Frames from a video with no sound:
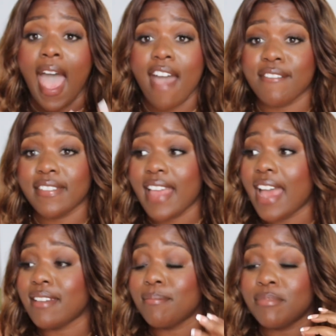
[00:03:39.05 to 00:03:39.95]
Having
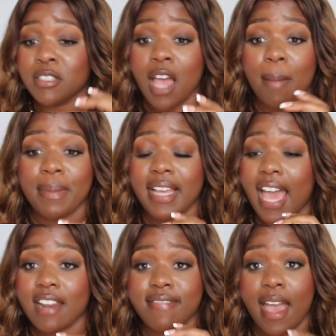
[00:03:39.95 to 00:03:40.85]
that topic
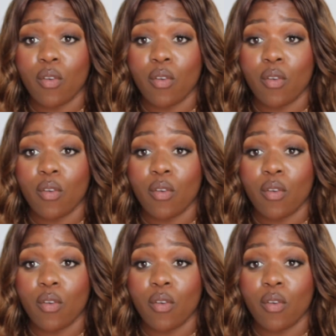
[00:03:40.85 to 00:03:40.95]
out of